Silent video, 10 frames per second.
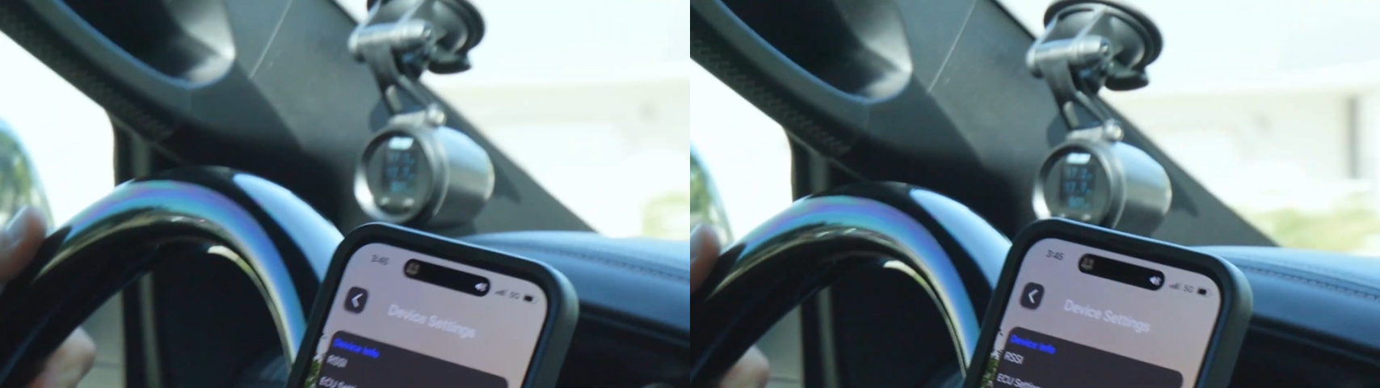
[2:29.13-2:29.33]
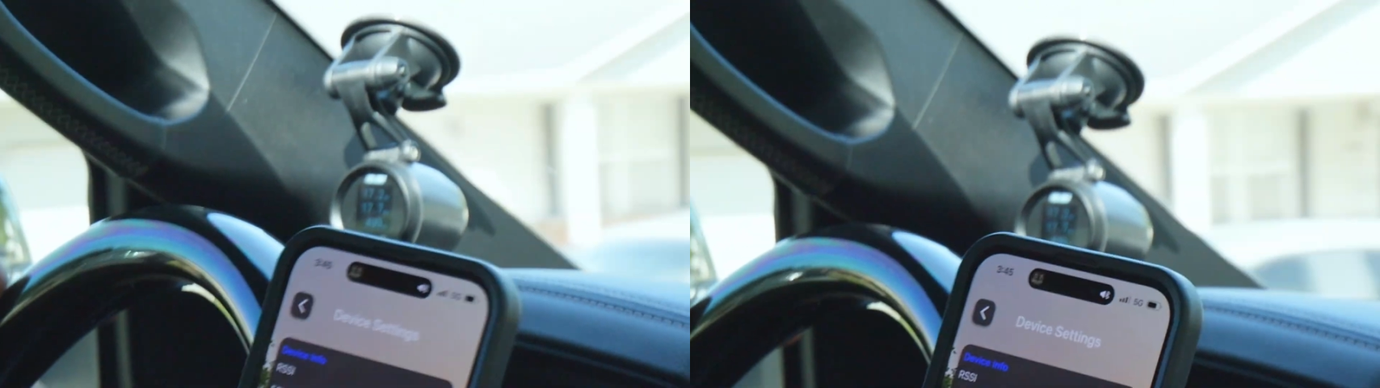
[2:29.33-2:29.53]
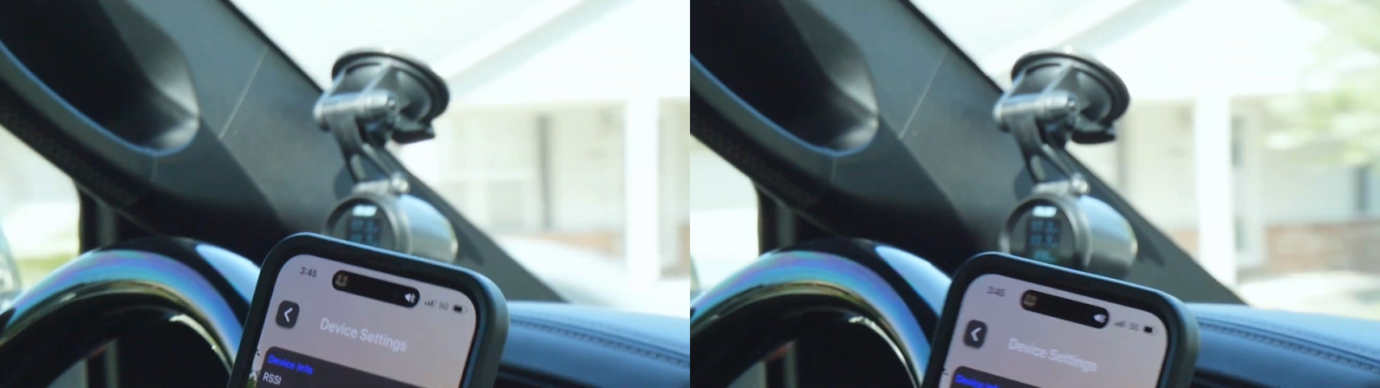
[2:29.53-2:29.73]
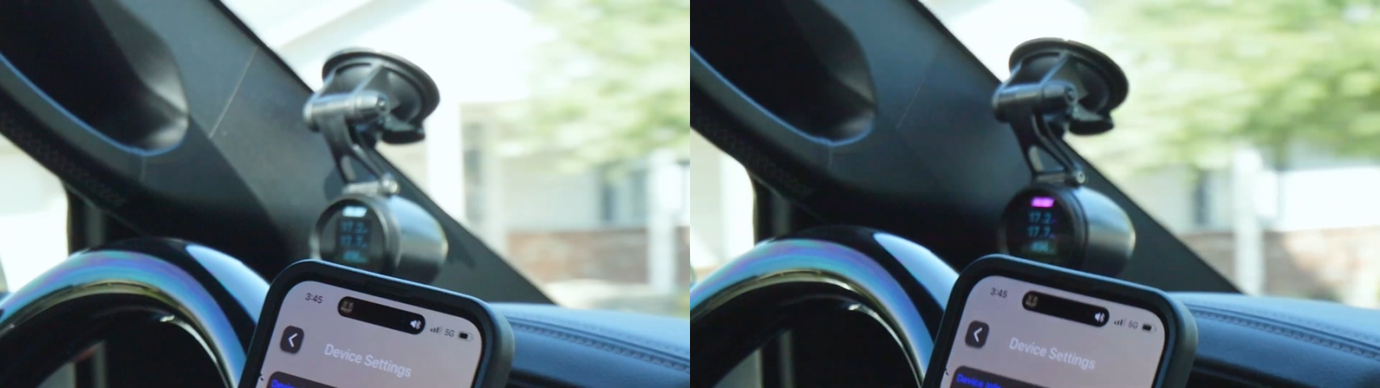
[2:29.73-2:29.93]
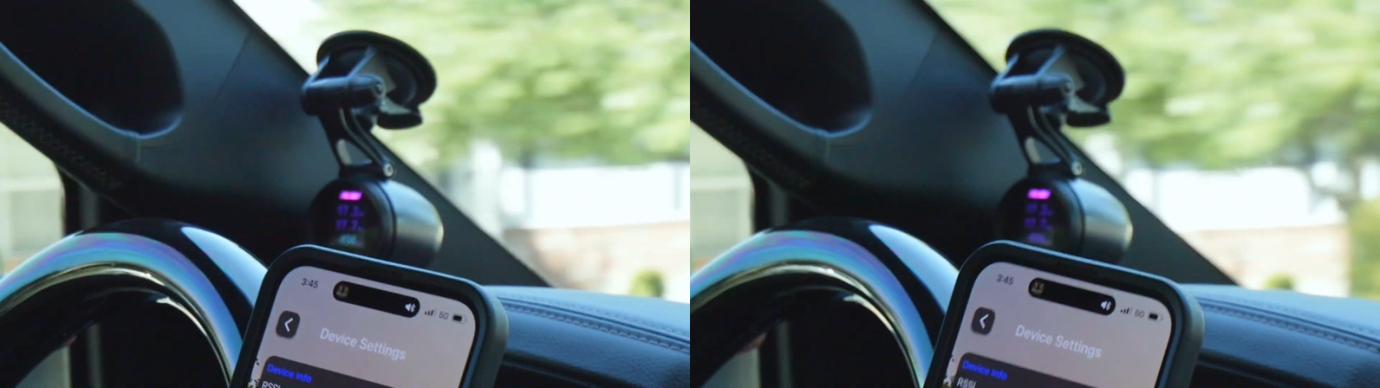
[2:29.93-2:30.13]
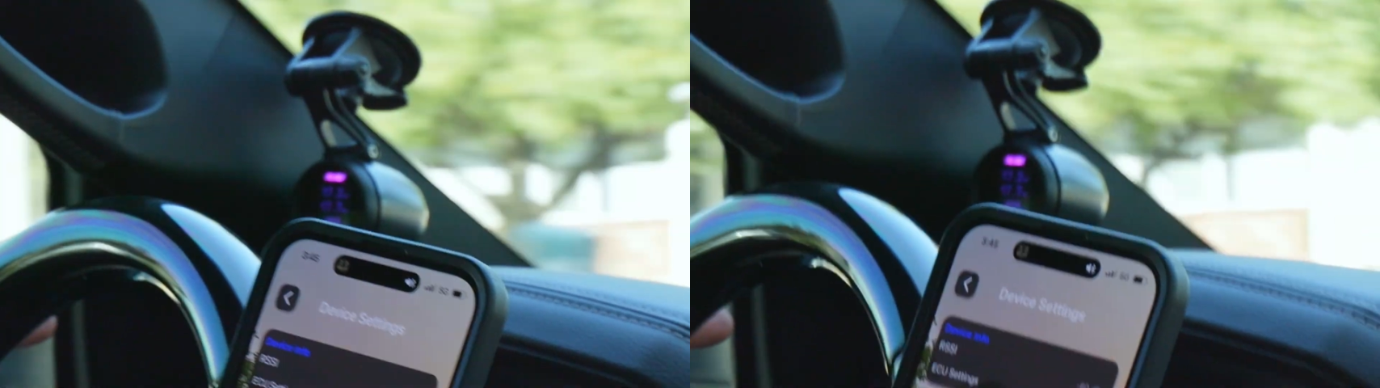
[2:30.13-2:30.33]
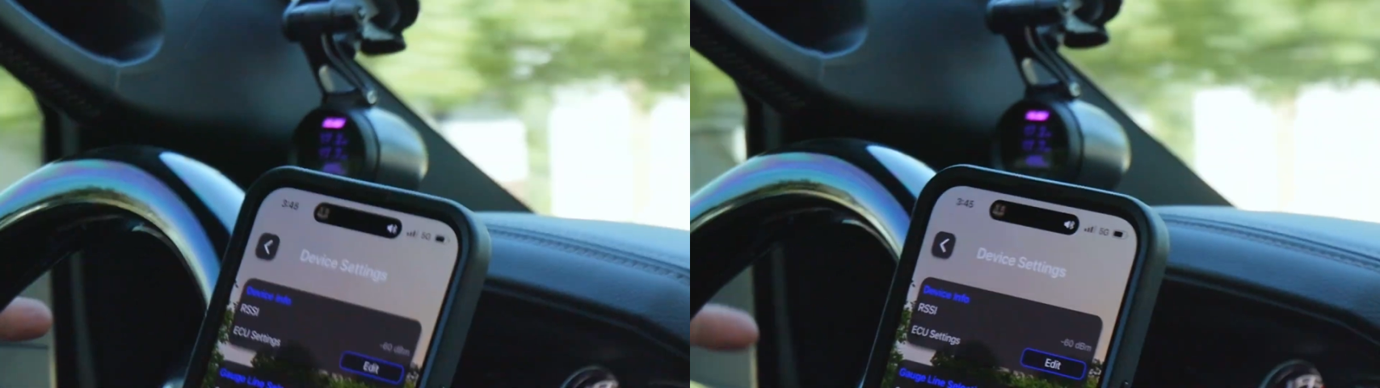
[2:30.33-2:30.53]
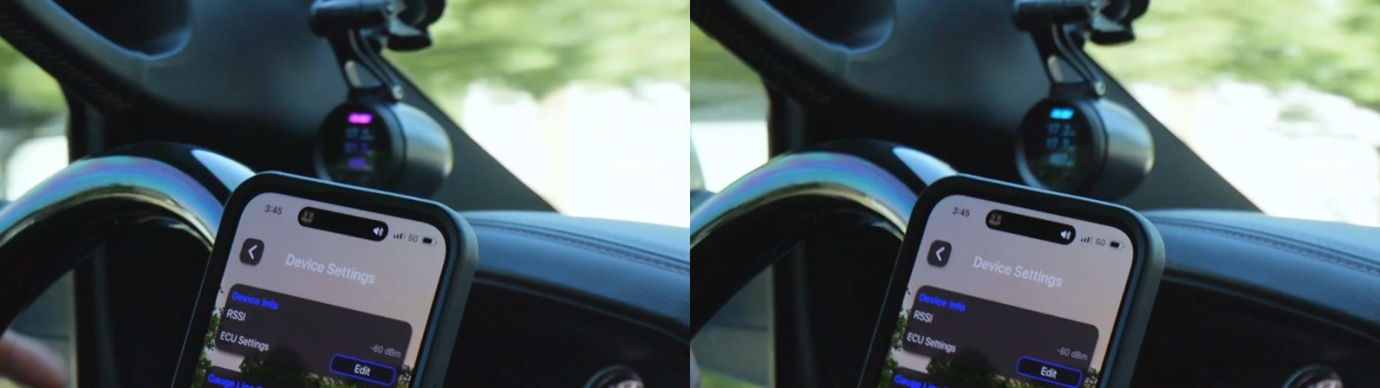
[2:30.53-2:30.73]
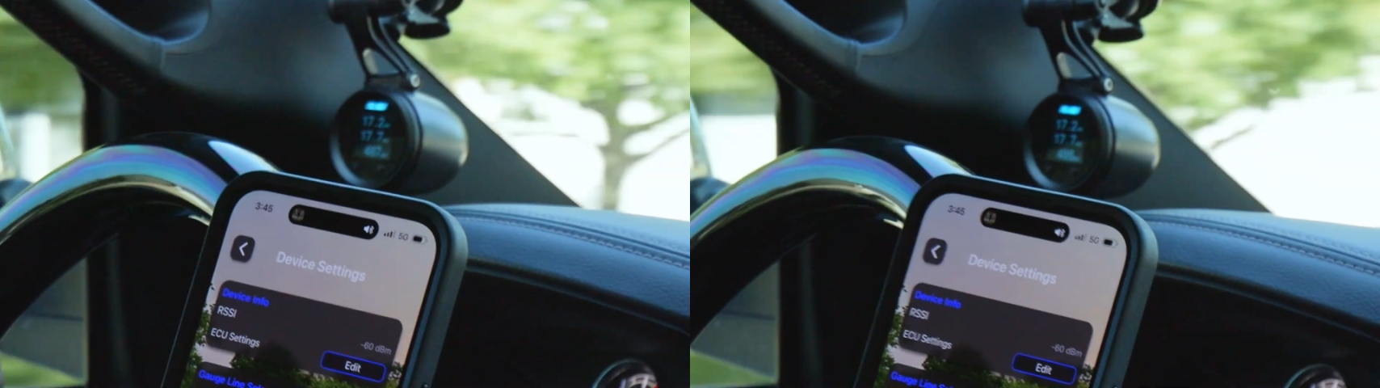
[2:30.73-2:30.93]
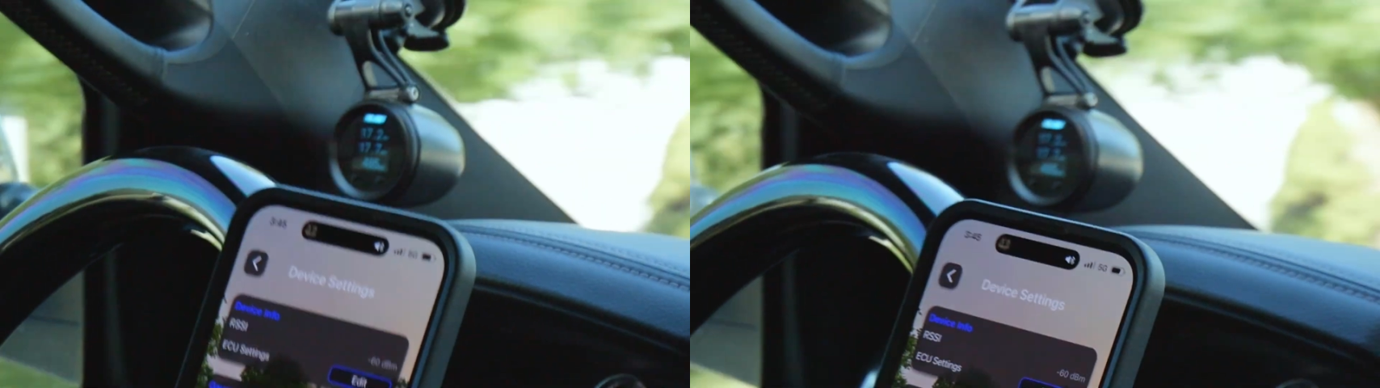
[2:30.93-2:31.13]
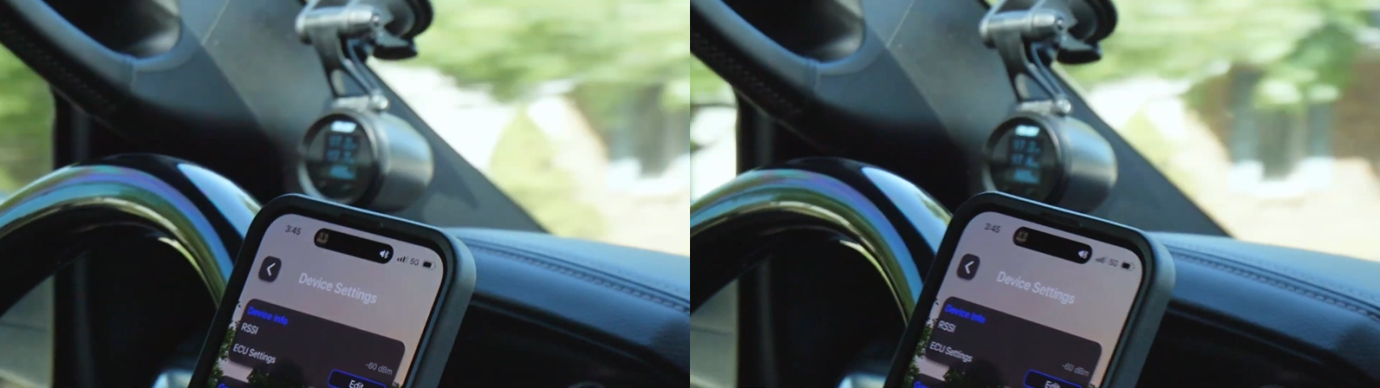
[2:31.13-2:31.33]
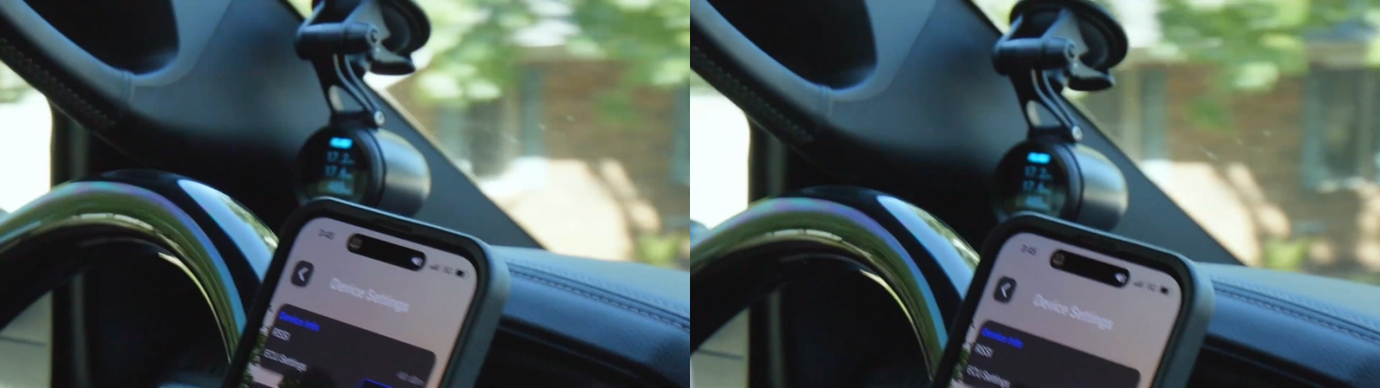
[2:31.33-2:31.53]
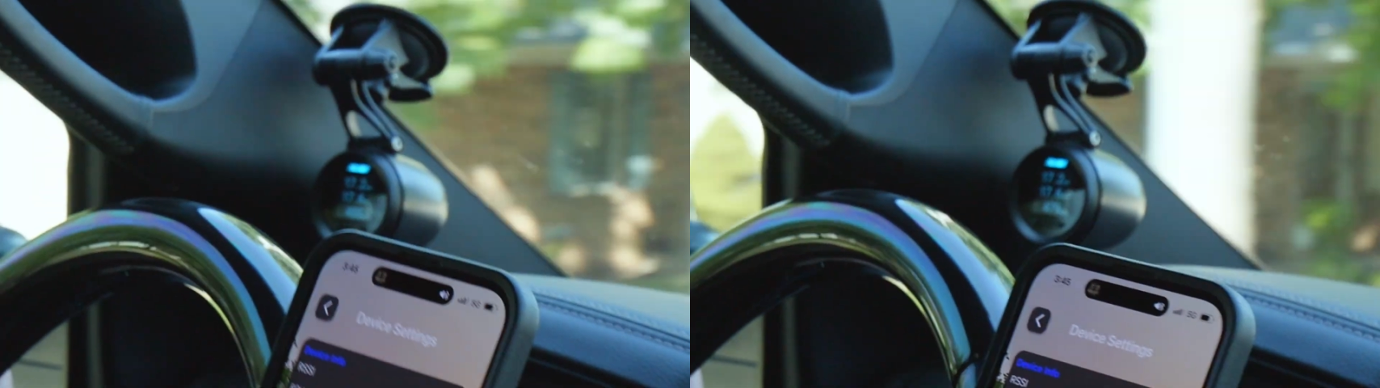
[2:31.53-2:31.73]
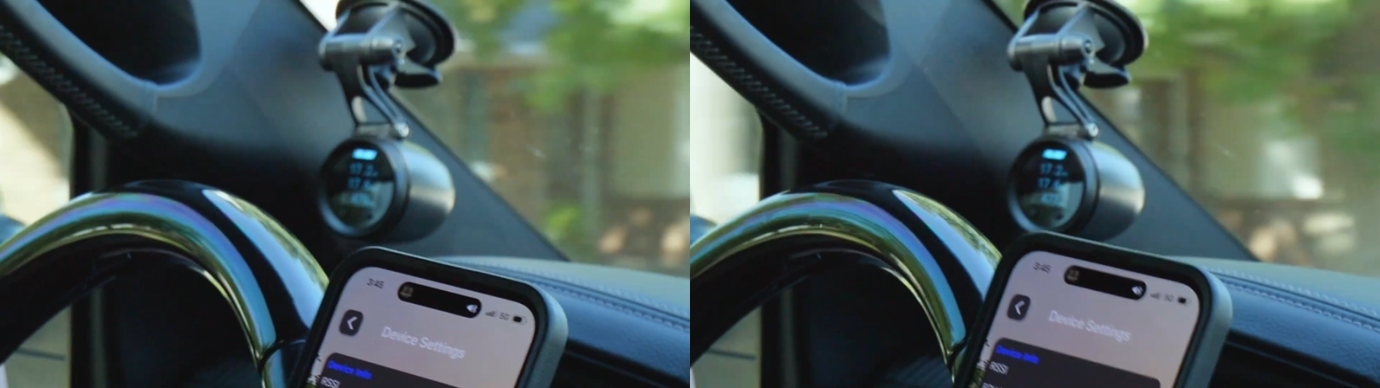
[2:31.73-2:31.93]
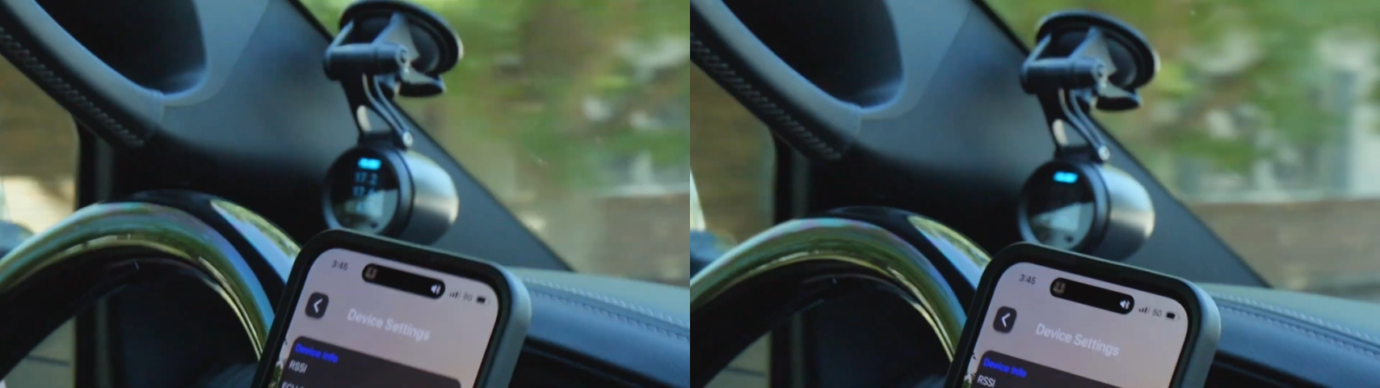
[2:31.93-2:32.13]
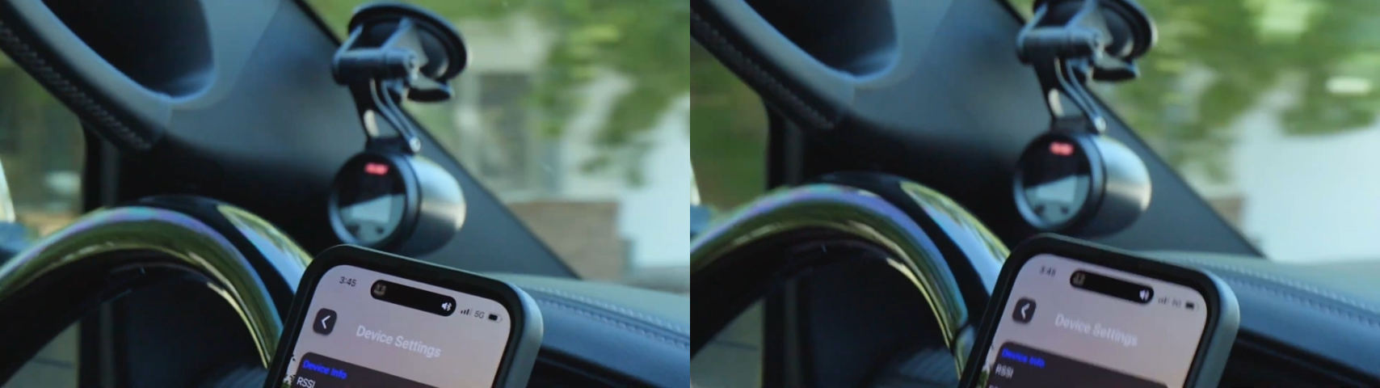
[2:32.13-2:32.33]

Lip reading: [unreadable: no face in view]